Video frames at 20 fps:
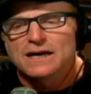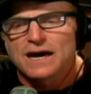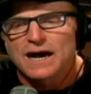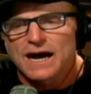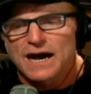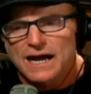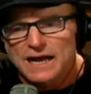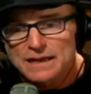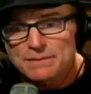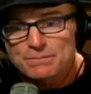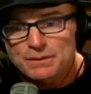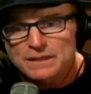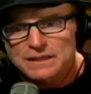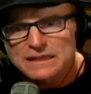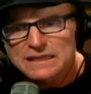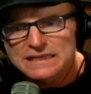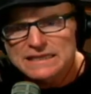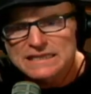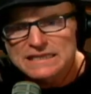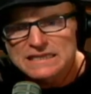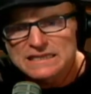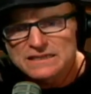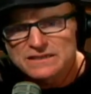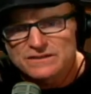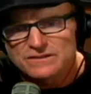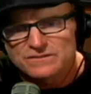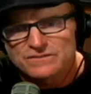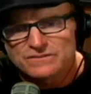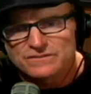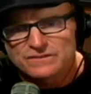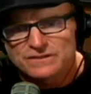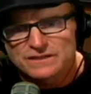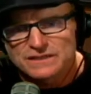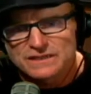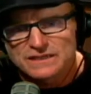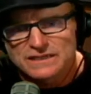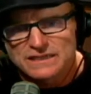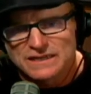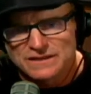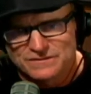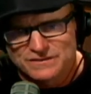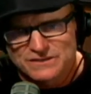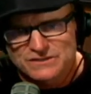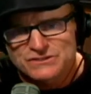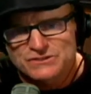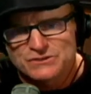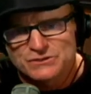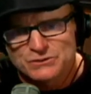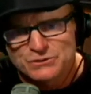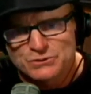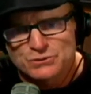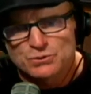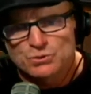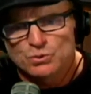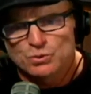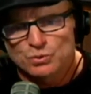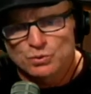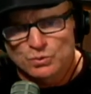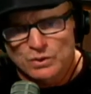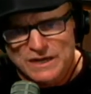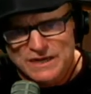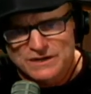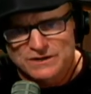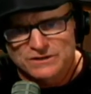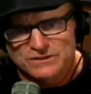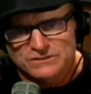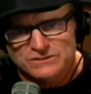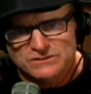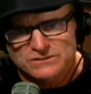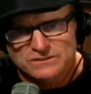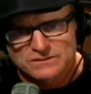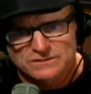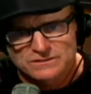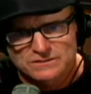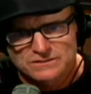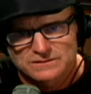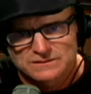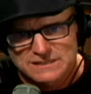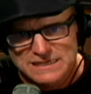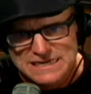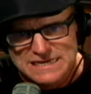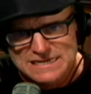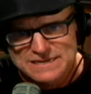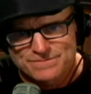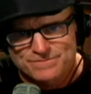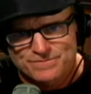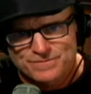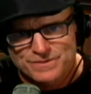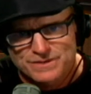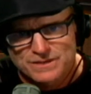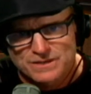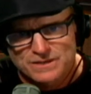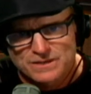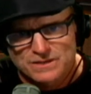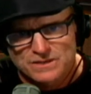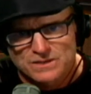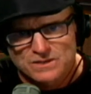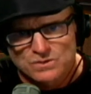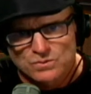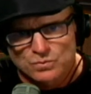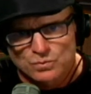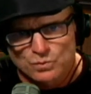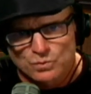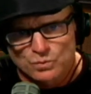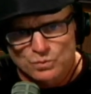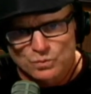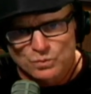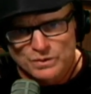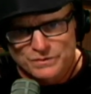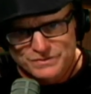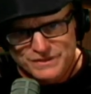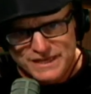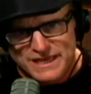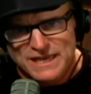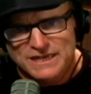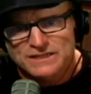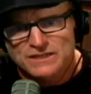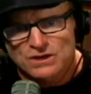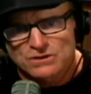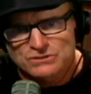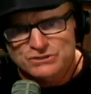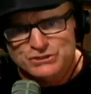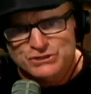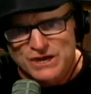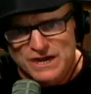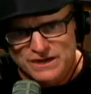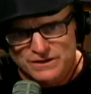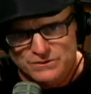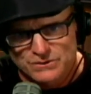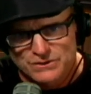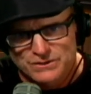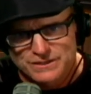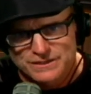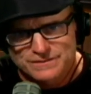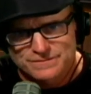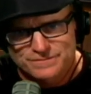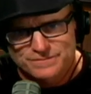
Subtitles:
I believe in this new Raiders team with the head coach John Gruden.